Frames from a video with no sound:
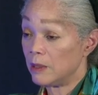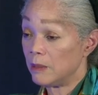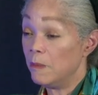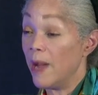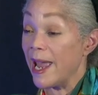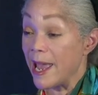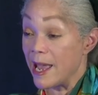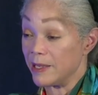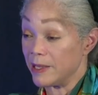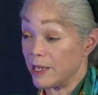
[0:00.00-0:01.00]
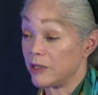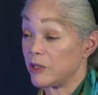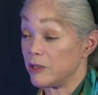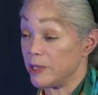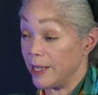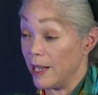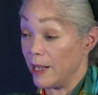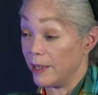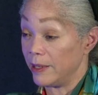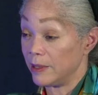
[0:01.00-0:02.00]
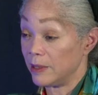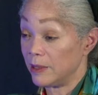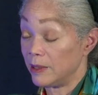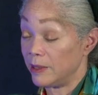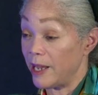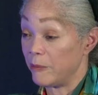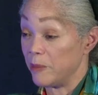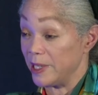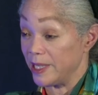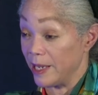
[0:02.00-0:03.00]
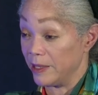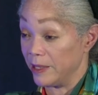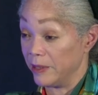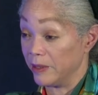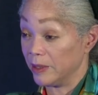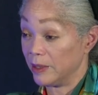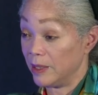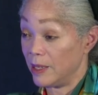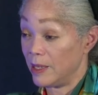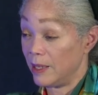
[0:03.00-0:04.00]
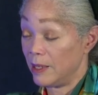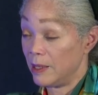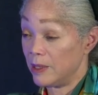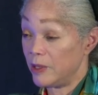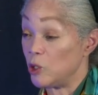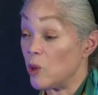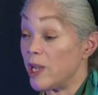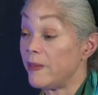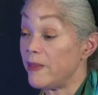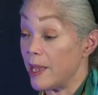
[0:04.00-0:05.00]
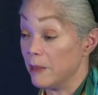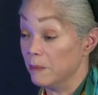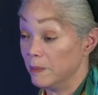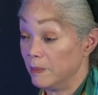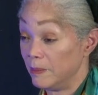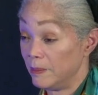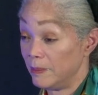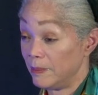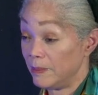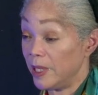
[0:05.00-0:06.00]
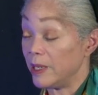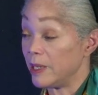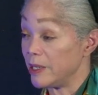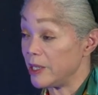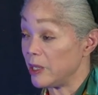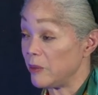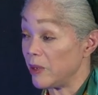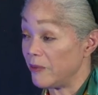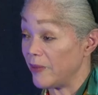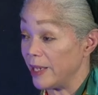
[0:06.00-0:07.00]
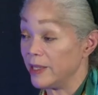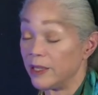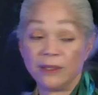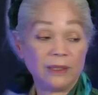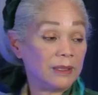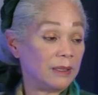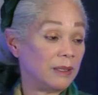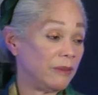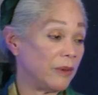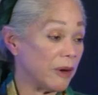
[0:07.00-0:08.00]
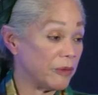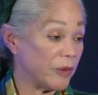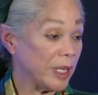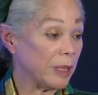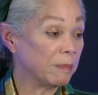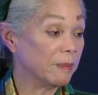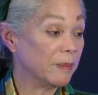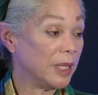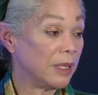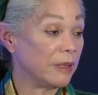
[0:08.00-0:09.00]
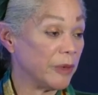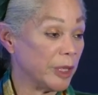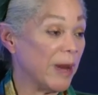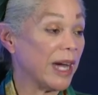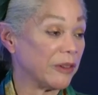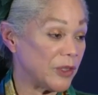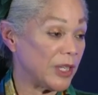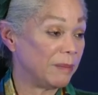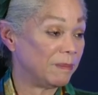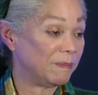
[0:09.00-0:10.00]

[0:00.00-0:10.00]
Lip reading: My ancestors died to have me stand here. Join them in a continuing fight for our freedom and for democracy.